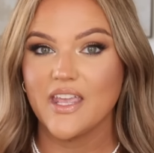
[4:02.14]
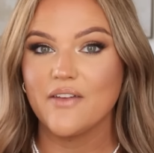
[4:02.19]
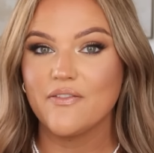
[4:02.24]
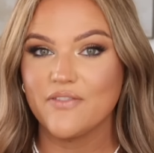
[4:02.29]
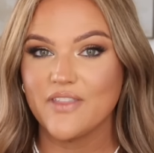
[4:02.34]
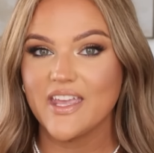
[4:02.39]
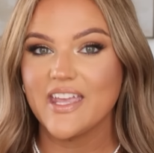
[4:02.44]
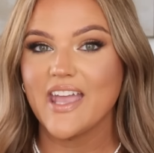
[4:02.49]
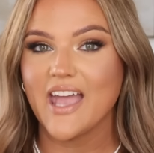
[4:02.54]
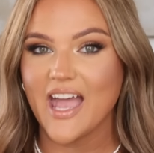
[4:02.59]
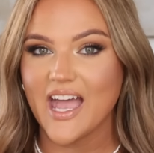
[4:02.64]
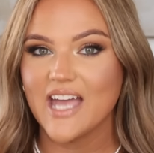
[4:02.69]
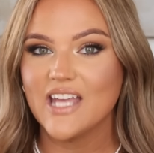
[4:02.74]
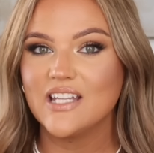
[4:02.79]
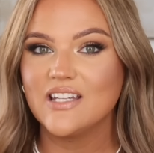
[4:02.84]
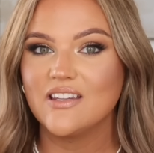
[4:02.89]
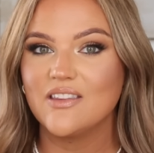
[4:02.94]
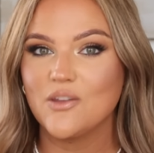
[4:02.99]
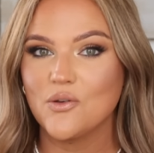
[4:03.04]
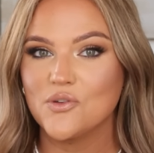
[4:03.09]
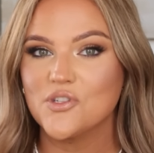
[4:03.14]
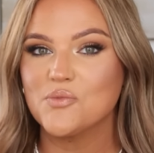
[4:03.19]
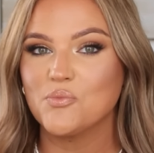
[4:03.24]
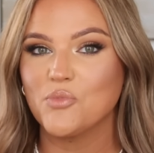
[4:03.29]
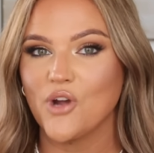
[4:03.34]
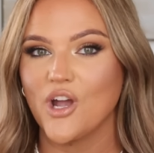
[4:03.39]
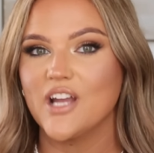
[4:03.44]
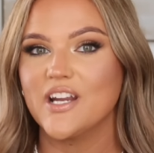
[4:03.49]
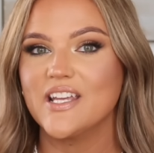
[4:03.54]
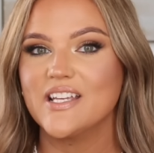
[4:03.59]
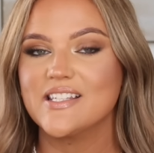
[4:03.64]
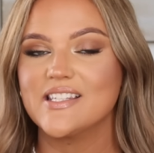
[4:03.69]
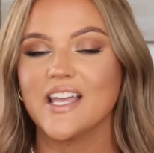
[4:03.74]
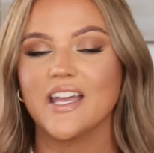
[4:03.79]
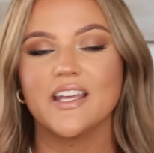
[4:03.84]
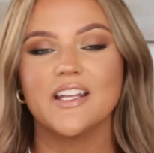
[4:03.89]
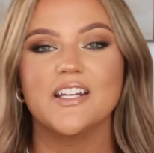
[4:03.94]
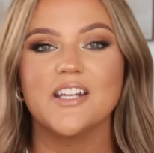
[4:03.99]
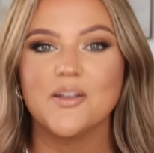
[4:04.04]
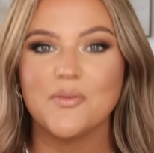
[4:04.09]
If they had those products,
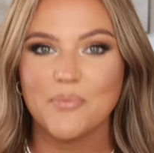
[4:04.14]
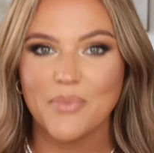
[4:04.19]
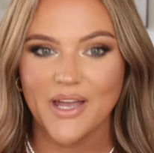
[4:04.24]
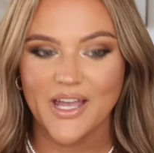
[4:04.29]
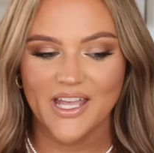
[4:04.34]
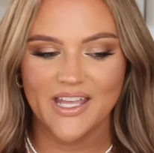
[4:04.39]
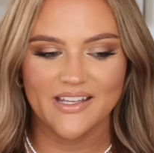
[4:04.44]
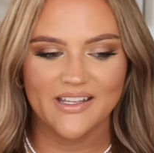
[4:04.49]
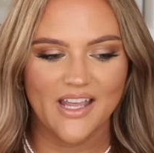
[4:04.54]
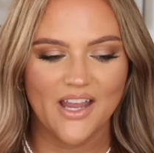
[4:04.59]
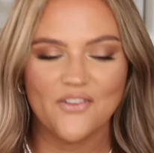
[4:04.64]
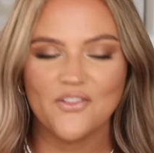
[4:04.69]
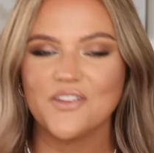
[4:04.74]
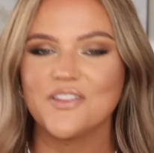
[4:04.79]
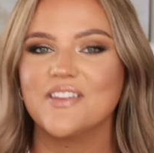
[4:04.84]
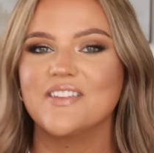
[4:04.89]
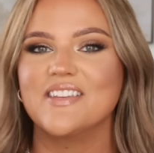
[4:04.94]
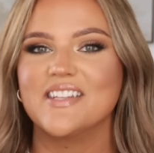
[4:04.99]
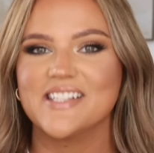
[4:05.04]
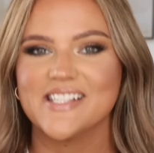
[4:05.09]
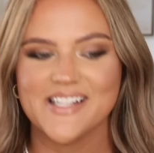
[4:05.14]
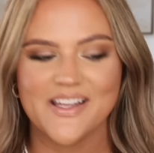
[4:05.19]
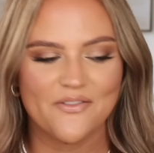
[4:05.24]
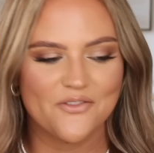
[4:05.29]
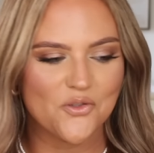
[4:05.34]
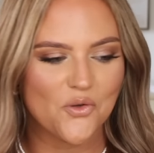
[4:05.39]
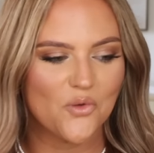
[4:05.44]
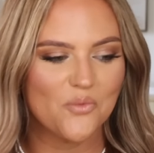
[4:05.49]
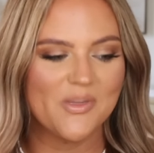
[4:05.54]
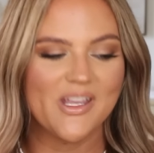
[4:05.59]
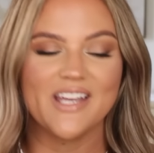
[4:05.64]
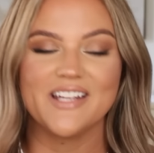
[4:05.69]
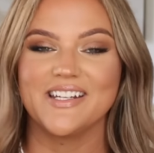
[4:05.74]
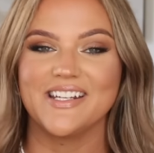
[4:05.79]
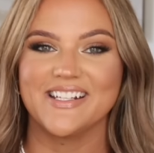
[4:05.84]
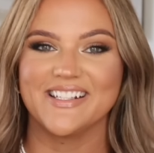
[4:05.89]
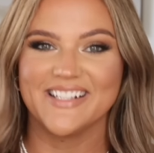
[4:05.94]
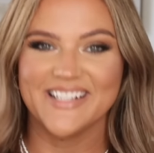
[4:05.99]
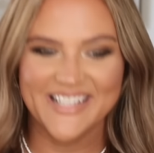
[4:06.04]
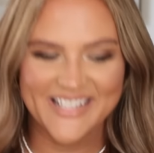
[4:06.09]
I ended up buying everything that Steph told me I
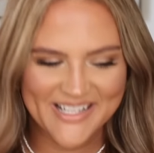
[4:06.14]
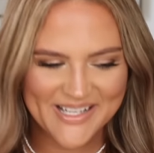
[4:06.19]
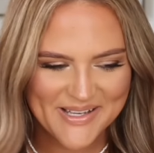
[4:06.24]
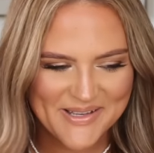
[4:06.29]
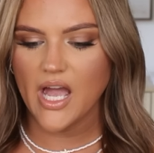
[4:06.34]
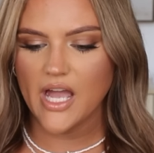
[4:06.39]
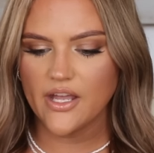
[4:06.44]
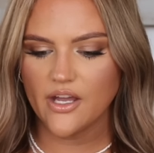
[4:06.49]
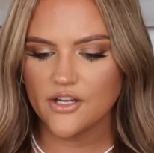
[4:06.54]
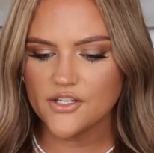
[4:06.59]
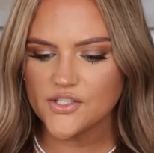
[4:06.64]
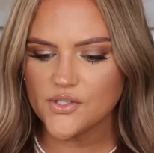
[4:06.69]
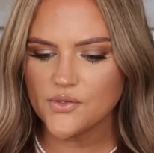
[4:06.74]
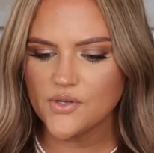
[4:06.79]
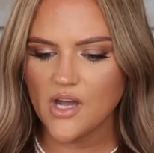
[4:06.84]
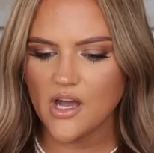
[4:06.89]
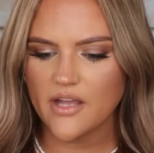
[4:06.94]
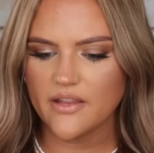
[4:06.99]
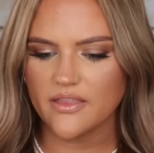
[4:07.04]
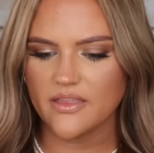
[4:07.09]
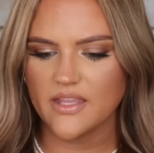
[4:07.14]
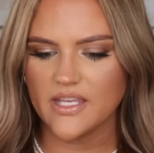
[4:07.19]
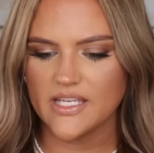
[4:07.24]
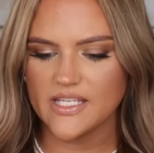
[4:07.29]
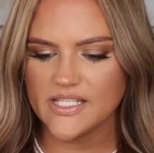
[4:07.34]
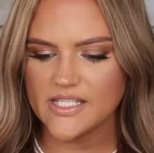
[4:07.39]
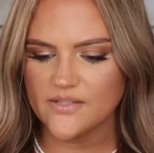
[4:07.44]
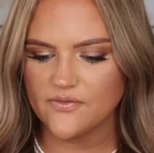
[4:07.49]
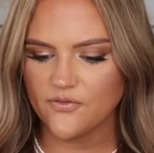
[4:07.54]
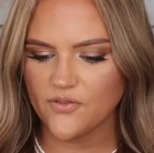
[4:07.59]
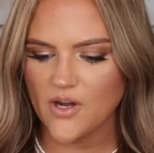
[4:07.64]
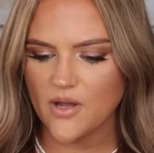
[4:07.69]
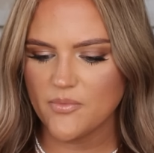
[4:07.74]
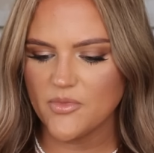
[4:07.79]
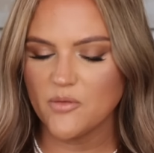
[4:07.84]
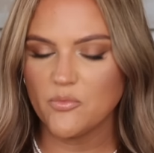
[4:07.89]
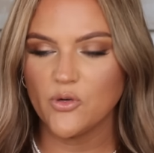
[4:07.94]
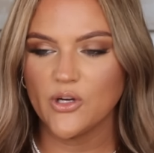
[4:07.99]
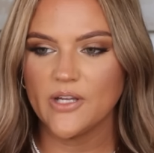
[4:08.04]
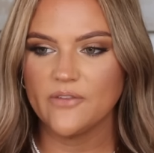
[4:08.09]
needed. I also got this from
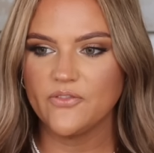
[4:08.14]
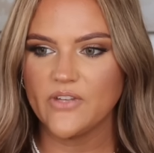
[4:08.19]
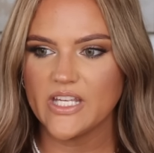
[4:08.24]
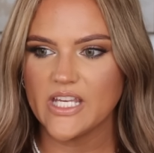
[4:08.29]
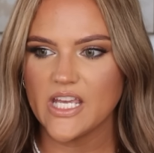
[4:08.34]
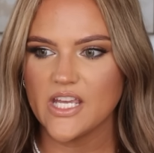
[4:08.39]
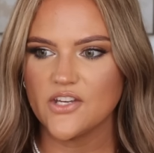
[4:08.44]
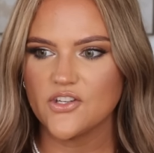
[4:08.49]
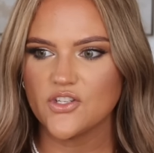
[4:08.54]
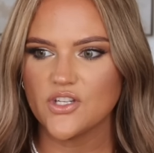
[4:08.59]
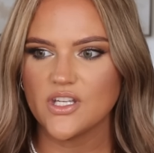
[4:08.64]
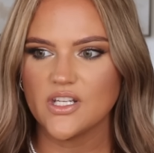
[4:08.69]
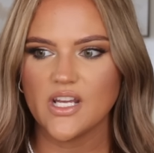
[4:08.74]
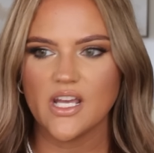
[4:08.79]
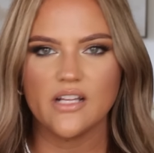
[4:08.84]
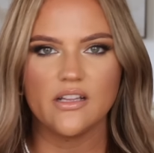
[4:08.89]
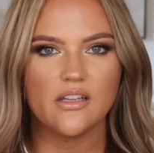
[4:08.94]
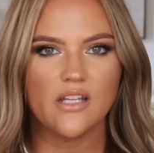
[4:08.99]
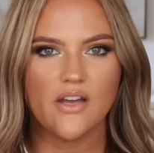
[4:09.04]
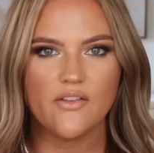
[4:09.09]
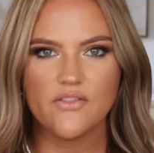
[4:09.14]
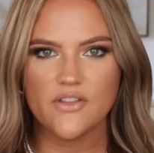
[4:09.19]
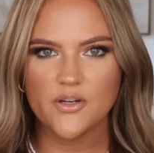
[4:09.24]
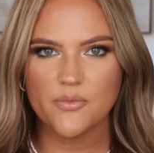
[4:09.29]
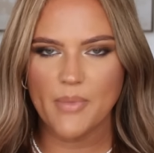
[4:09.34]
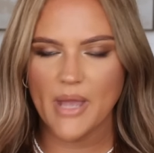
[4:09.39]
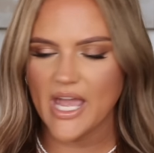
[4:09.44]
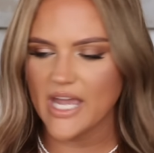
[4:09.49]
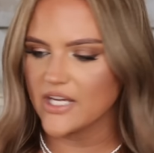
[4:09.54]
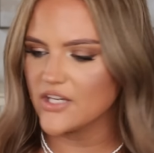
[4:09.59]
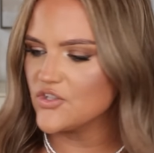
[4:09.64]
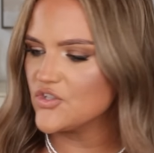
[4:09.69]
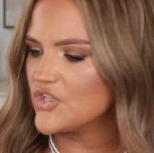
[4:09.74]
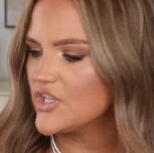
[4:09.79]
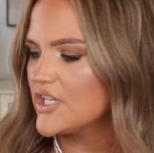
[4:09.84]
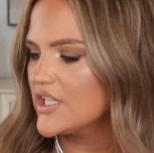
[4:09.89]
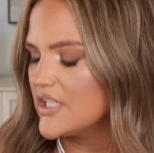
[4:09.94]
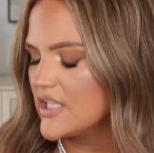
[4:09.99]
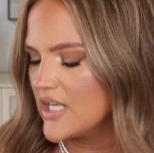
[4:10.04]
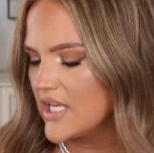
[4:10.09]
the brand Vacation. I love their
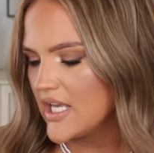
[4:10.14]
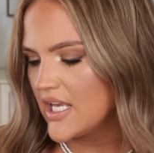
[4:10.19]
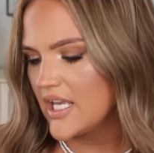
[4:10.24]
packaging.